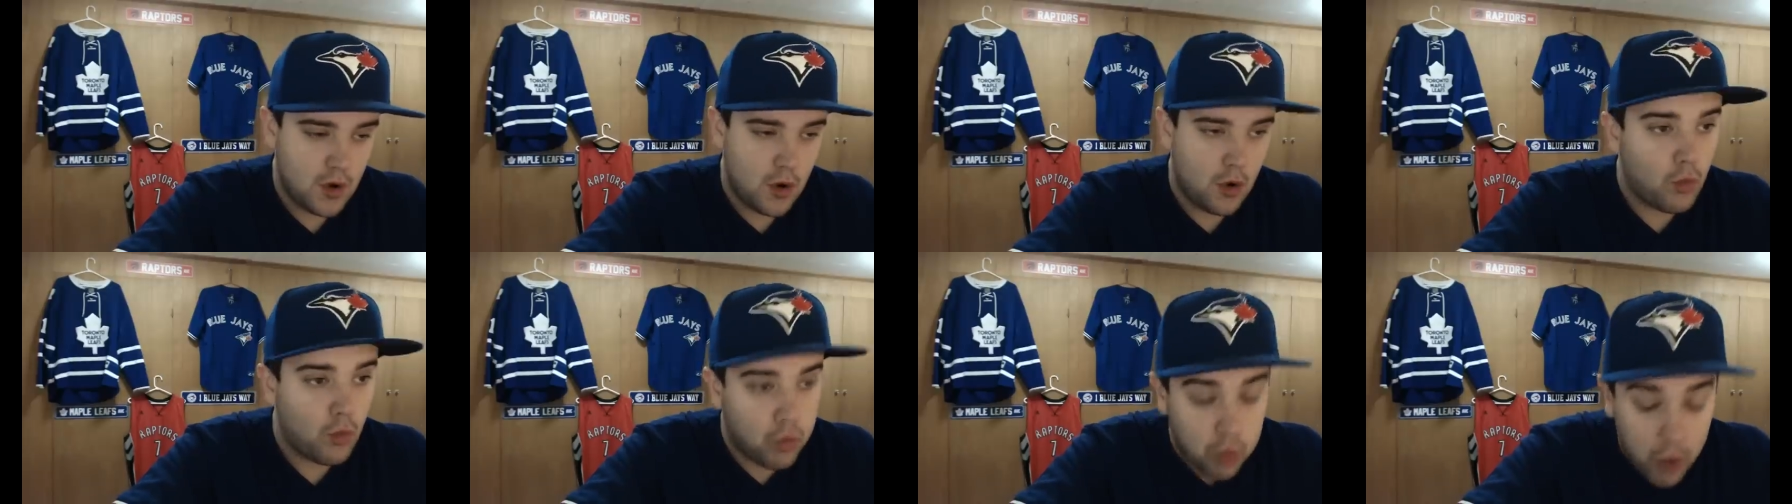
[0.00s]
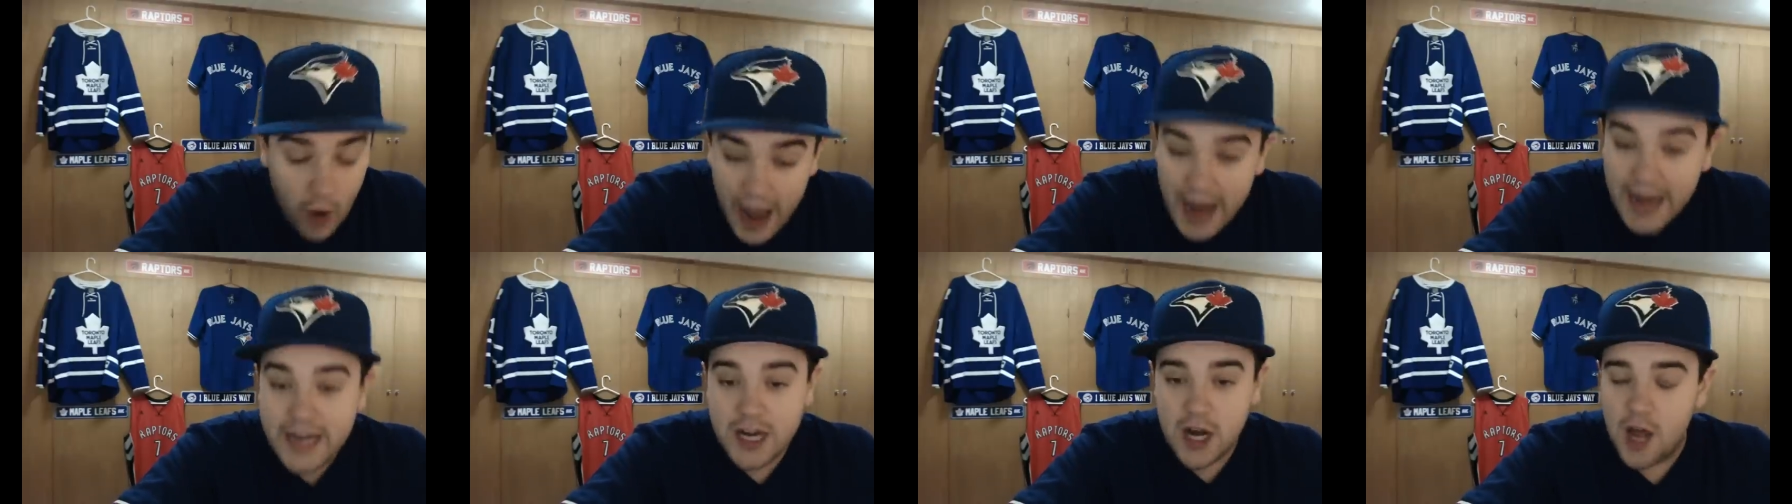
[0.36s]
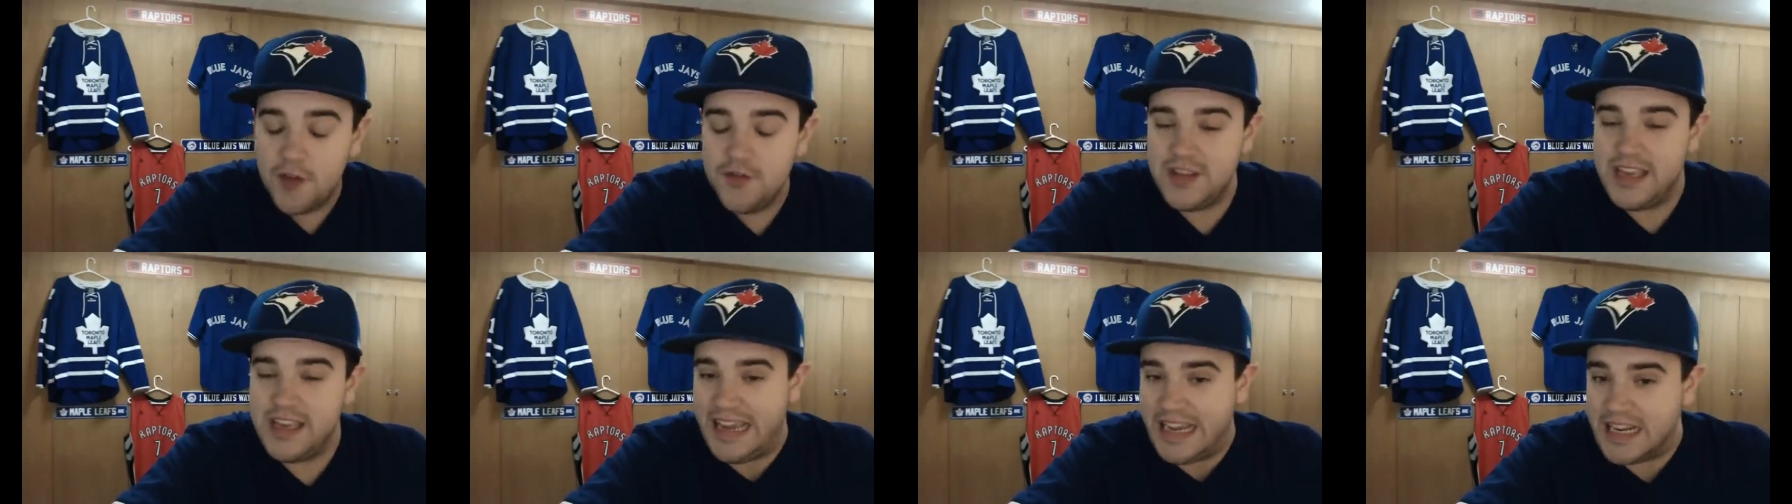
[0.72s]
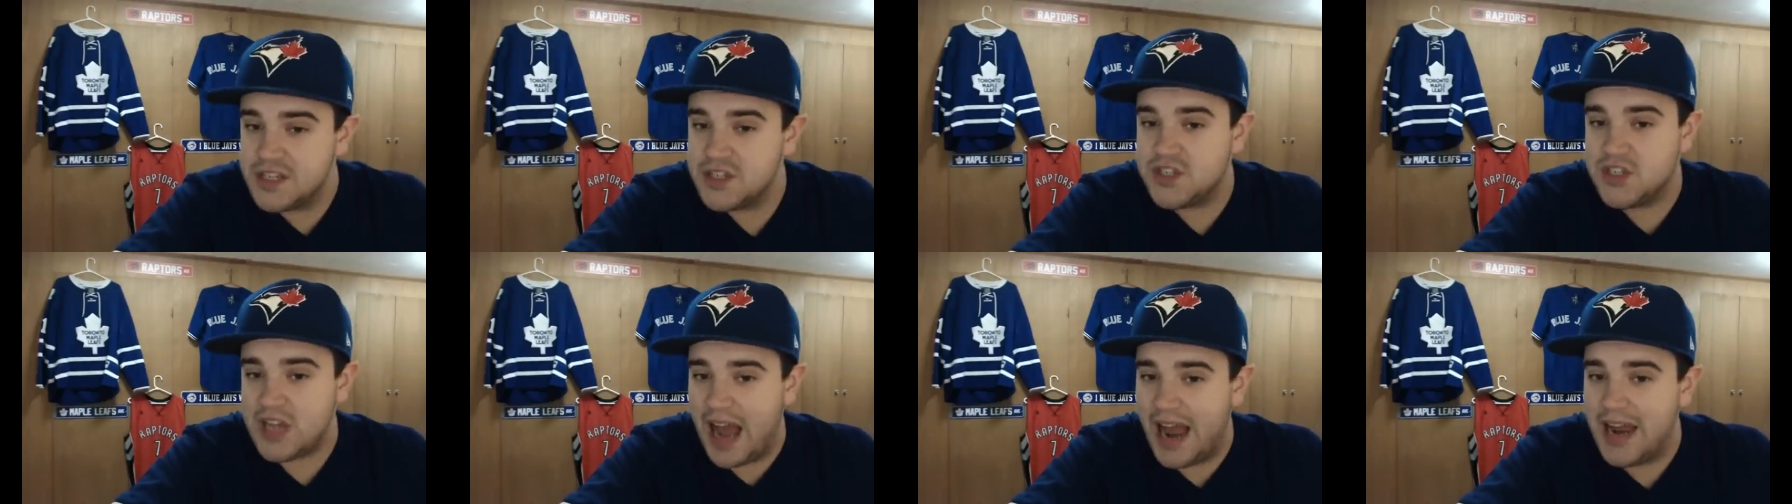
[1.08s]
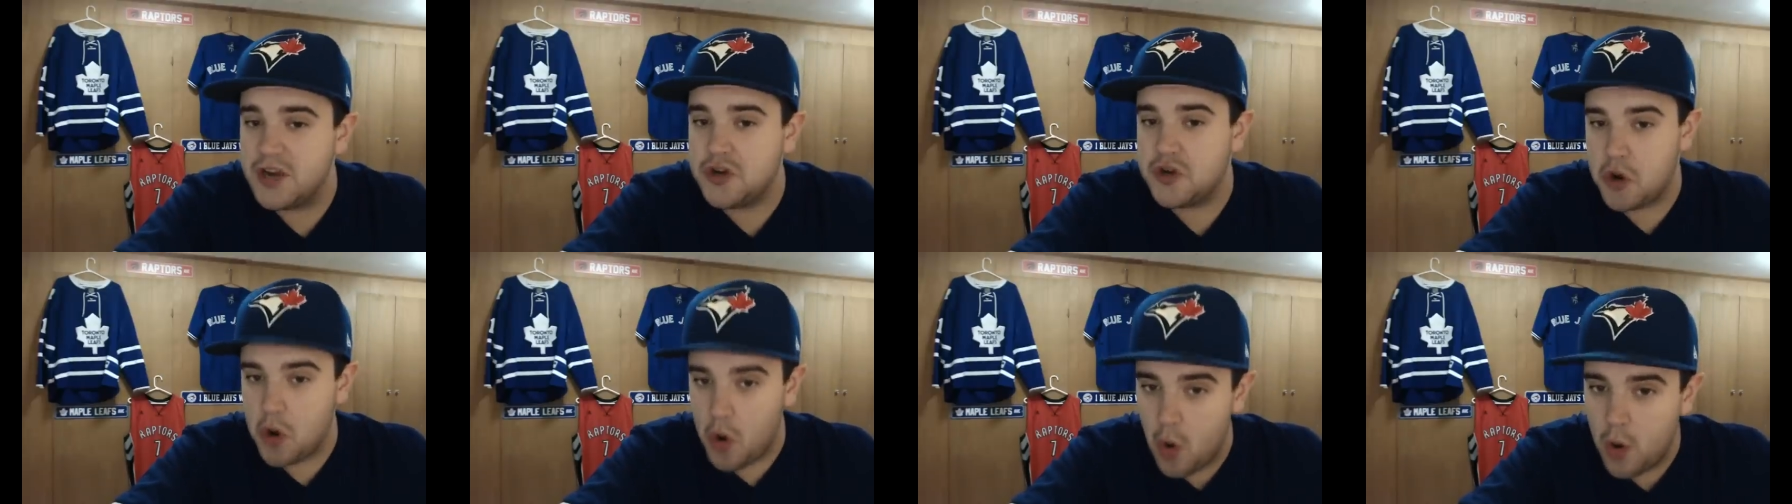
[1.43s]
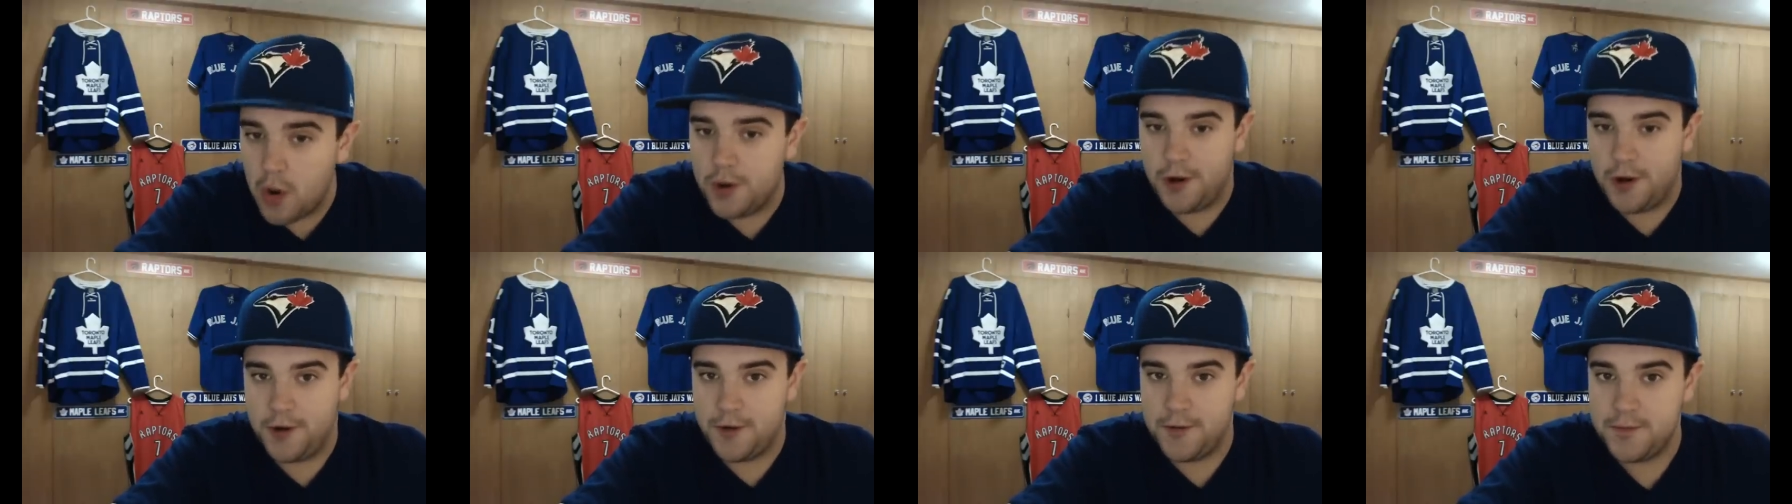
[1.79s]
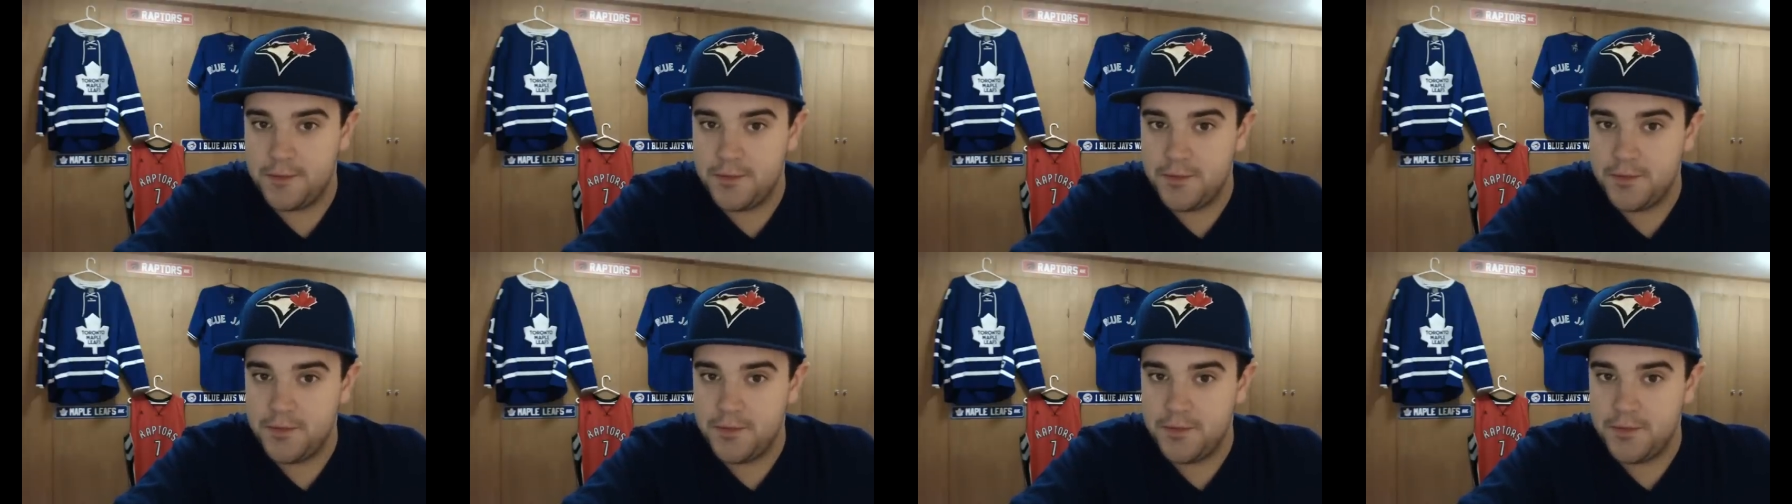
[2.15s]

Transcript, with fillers: right on the inside corner.